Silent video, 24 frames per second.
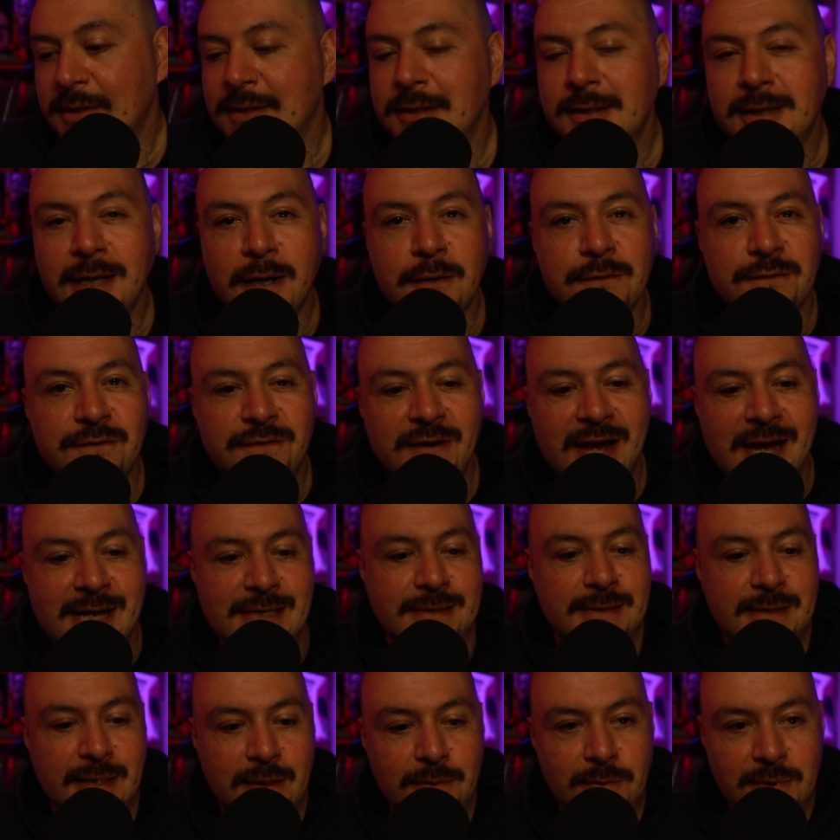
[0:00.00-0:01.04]
So look how
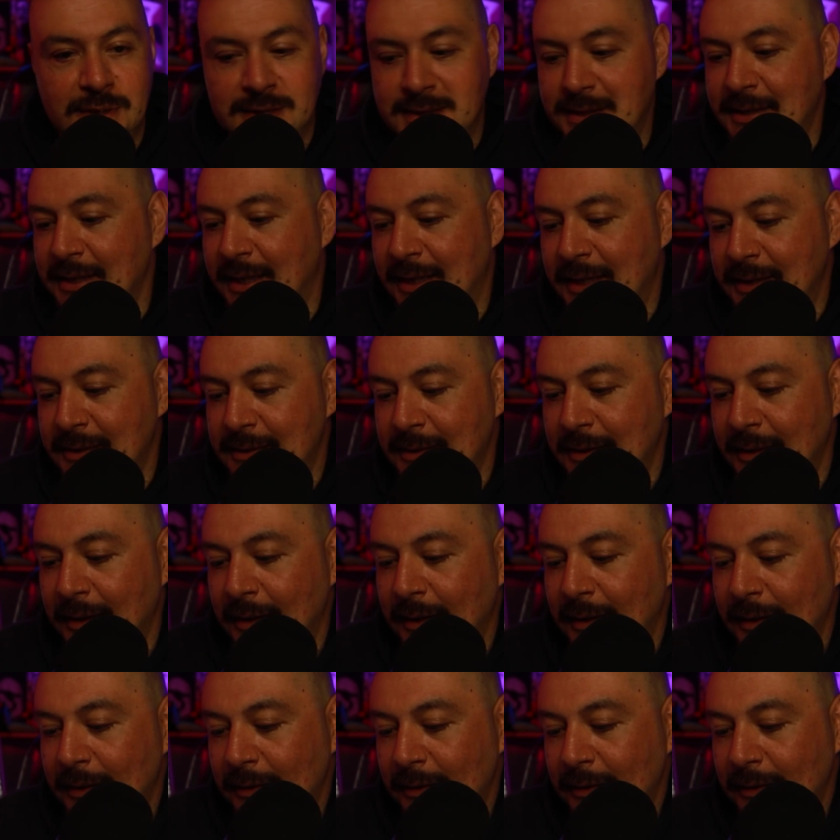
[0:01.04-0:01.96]
fast that was, guys.